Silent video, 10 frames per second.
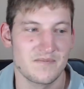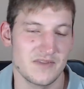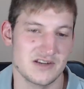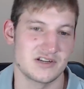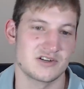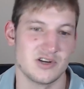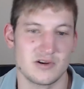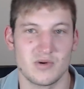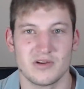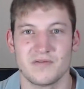That's actually
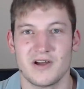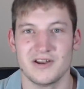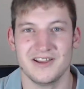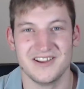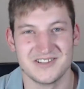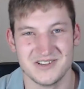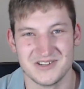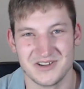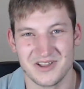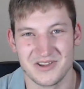quite funny.
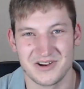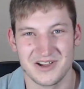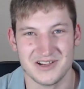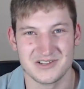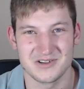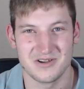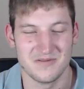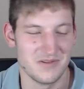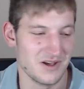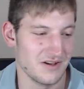It's another case of